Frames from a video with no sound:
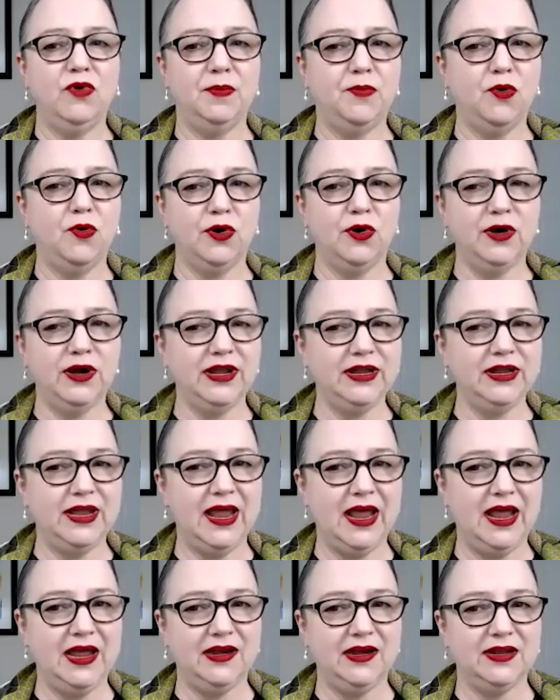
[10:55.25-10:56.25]

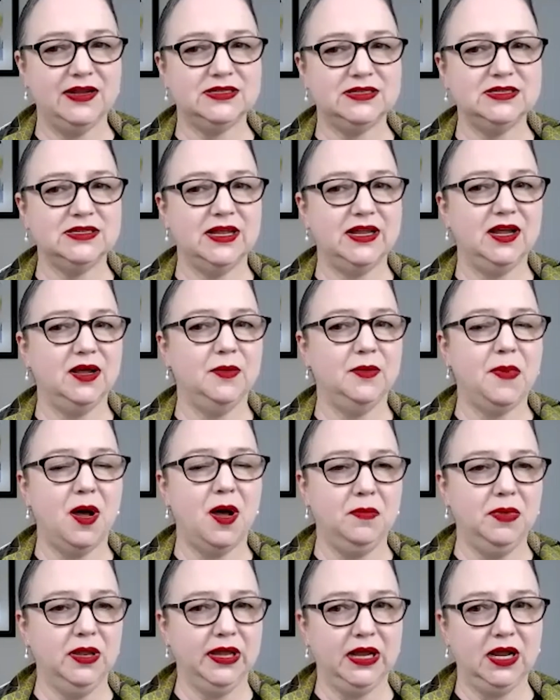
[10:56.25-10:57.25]
reporting cadence like a
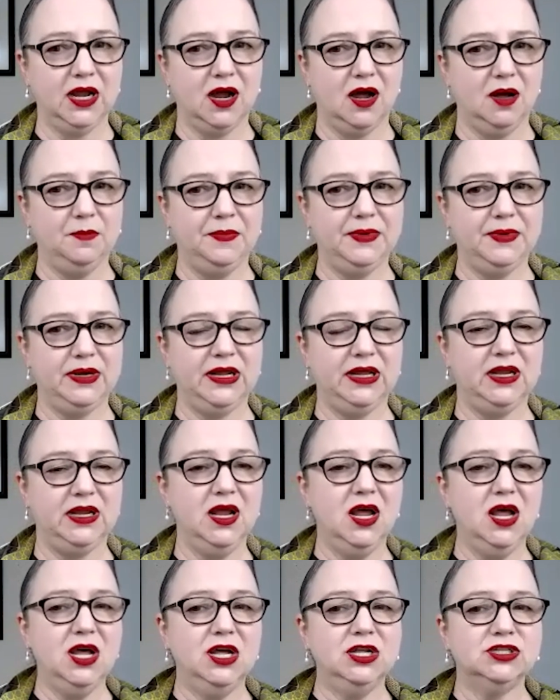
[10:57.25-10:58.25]
public
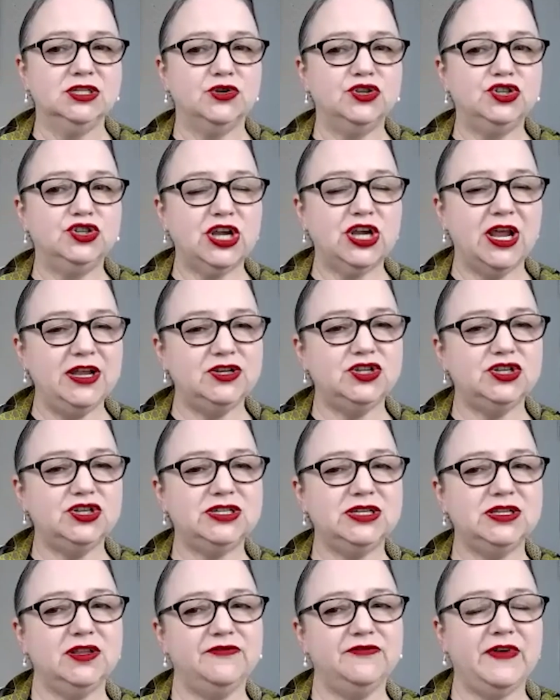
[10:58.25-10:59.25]
company. So
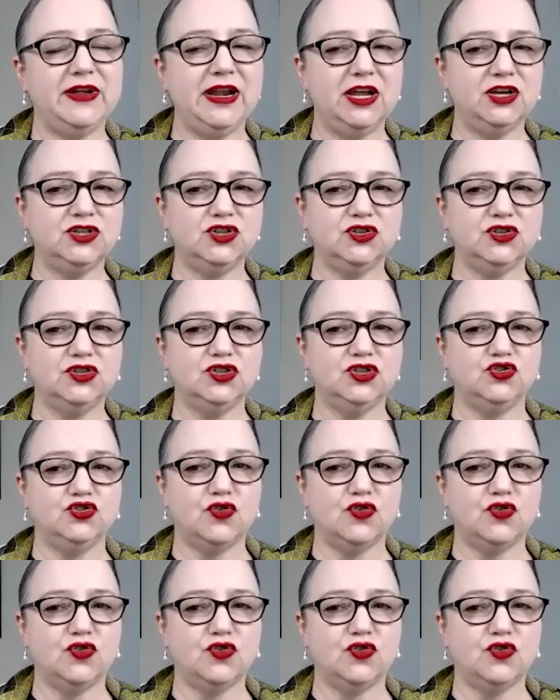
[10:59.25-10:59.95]
changes in the financial